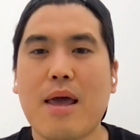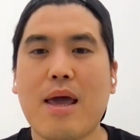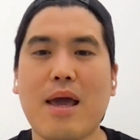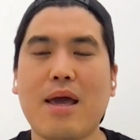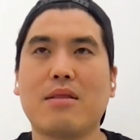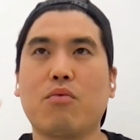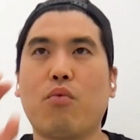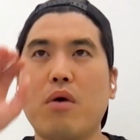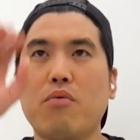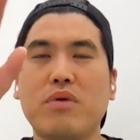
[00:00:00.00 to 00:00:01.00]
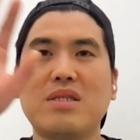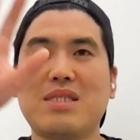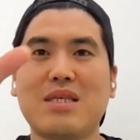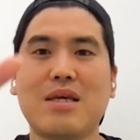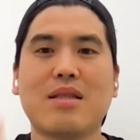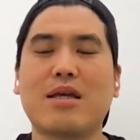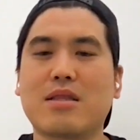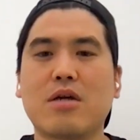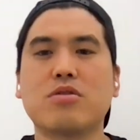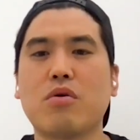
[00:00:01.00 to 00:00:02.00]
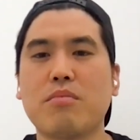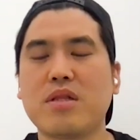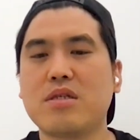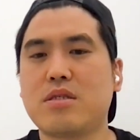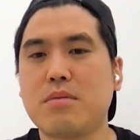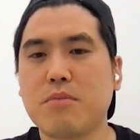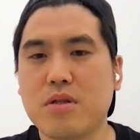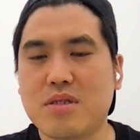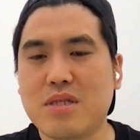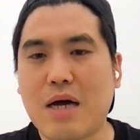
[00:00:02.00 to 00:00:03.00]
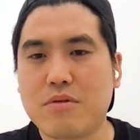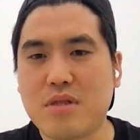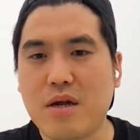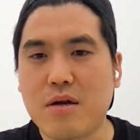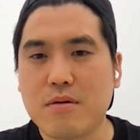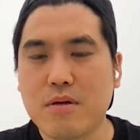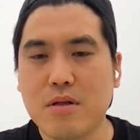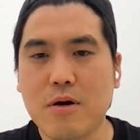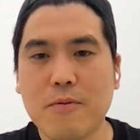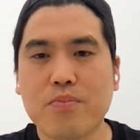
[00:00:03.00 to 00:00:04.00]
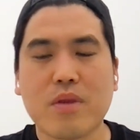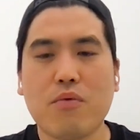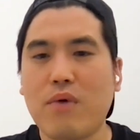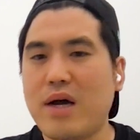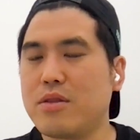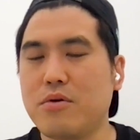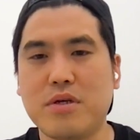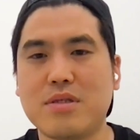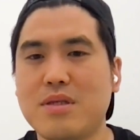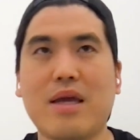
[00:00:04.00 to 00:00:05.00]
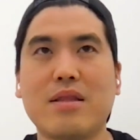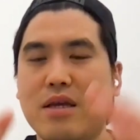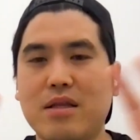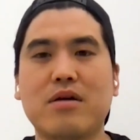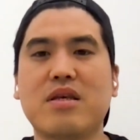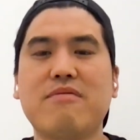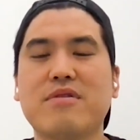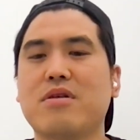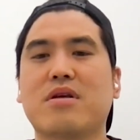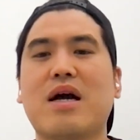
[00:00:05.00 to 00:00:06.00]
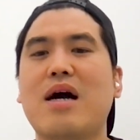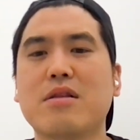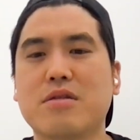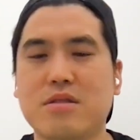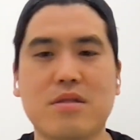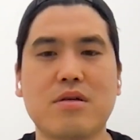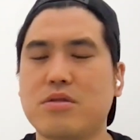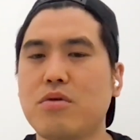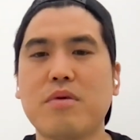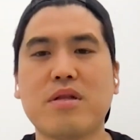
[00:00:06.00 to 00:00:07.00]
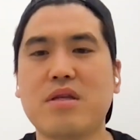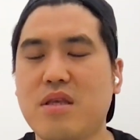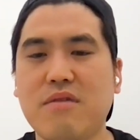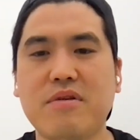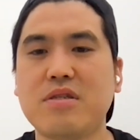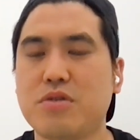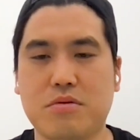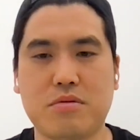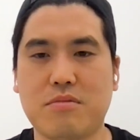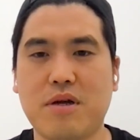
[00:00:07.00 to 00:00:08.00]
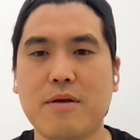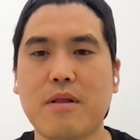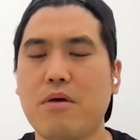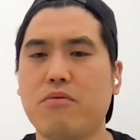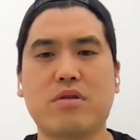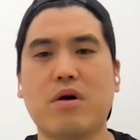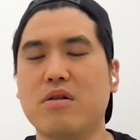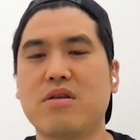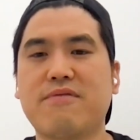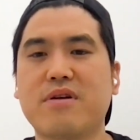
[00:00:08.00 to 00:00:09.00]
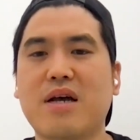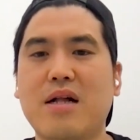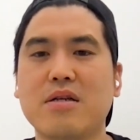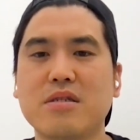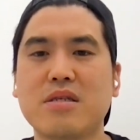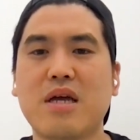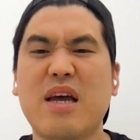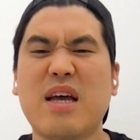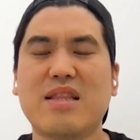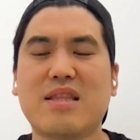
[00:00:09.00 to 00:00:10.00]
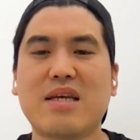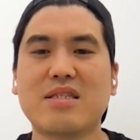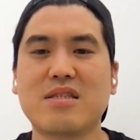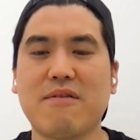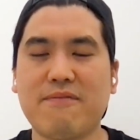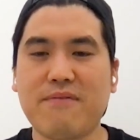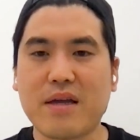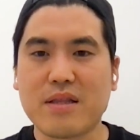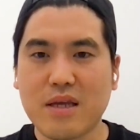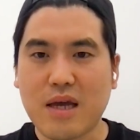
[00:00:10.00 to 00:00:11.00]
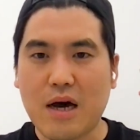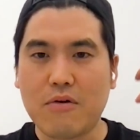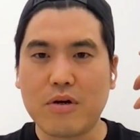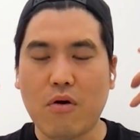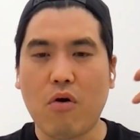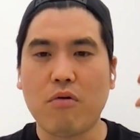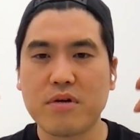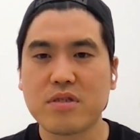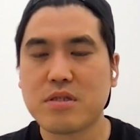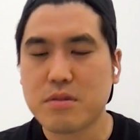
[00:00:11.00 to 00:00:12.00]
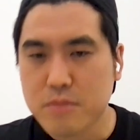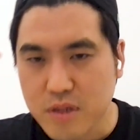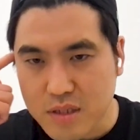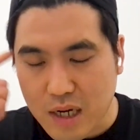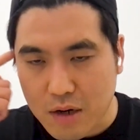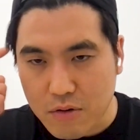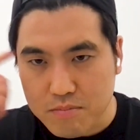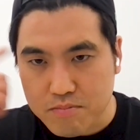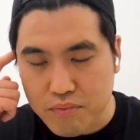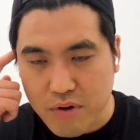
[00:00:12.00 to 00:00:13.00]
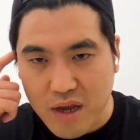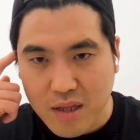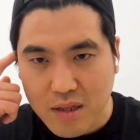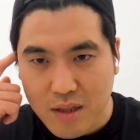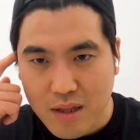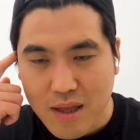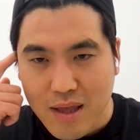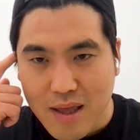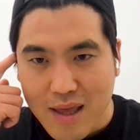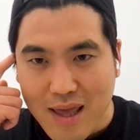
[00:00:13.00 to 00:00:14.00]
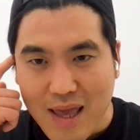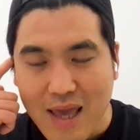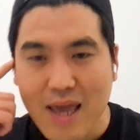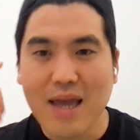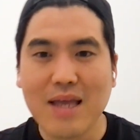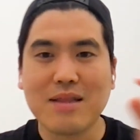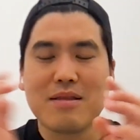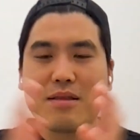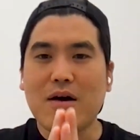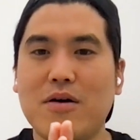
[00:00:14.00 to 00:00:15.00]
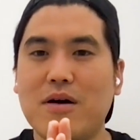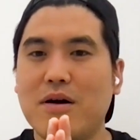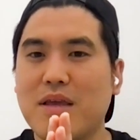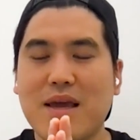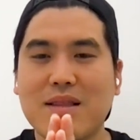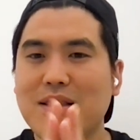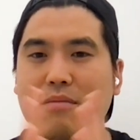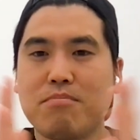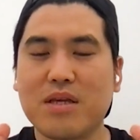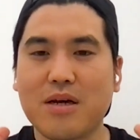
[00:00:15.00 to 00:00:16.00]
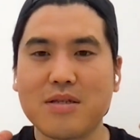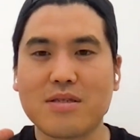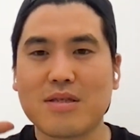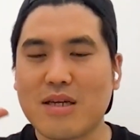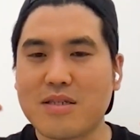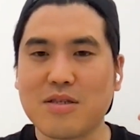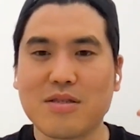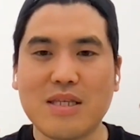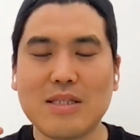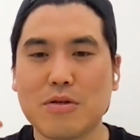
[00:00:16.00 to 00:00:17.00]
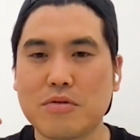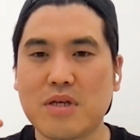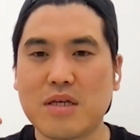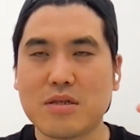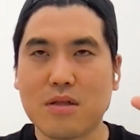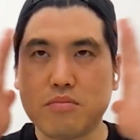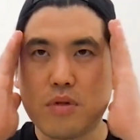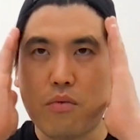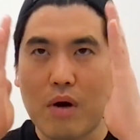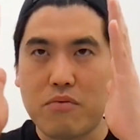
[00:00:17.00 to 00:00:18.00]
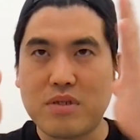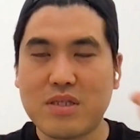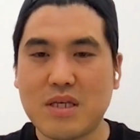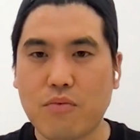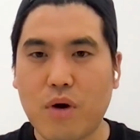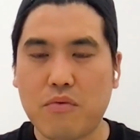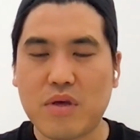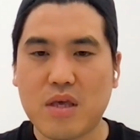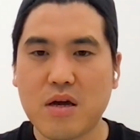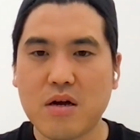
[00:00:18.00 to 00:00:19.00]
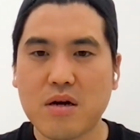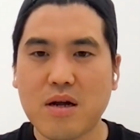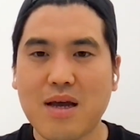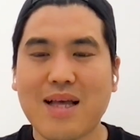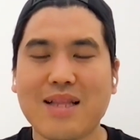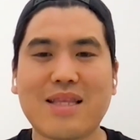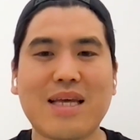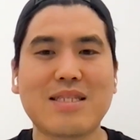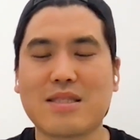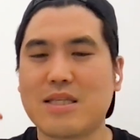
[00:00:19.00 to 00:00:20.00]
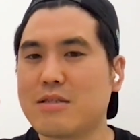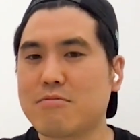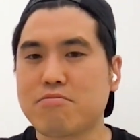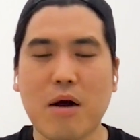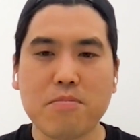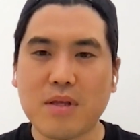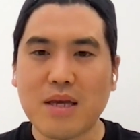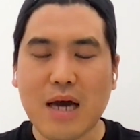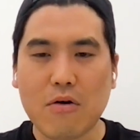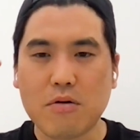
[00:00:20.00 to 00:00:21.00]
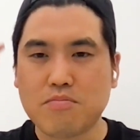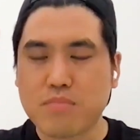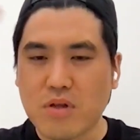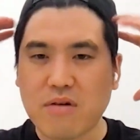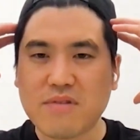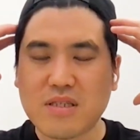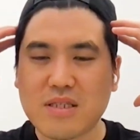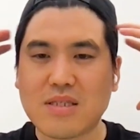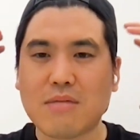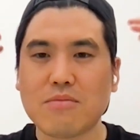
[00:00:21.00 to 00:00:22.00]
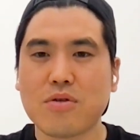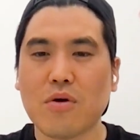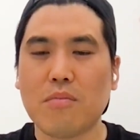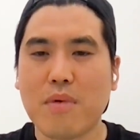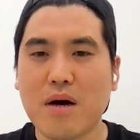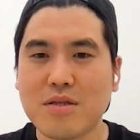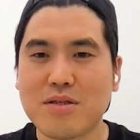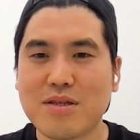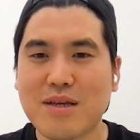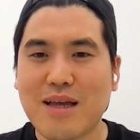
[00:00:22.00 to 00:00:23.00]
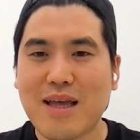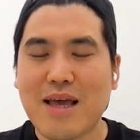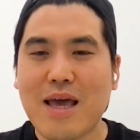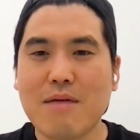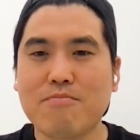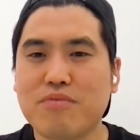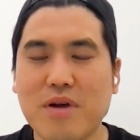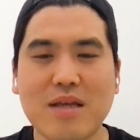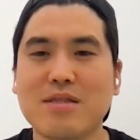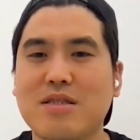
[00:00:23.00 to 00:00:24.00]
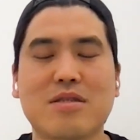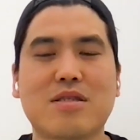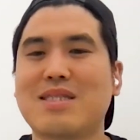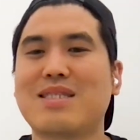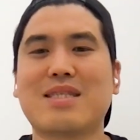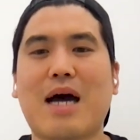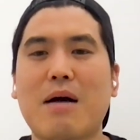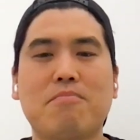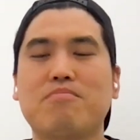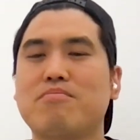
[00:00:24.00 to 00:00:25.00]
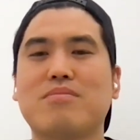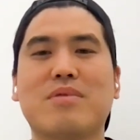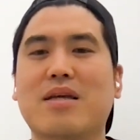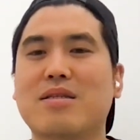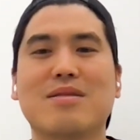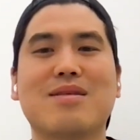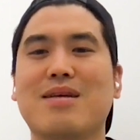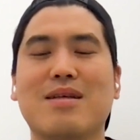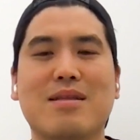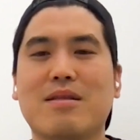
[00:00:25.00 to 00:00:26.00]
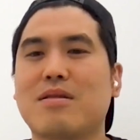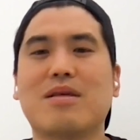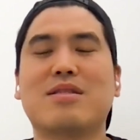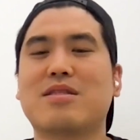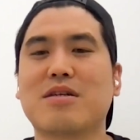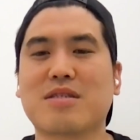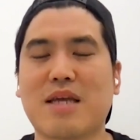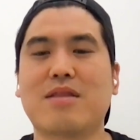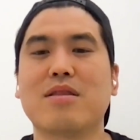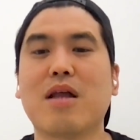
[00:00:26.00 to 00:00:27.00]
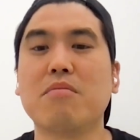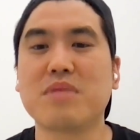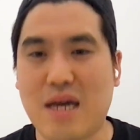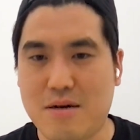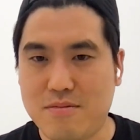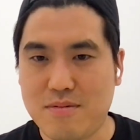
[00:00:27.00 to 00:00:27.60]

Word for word: and what we see like there's so many stimulus out there you know white noise and then even the colors like so many tv shows right with all different colors that's affecting our overstimulate our brain and again because there's a dissociation of the what we see and what we hear that's disrupting our nervous system so much and brain just stop like it starts getting numbed down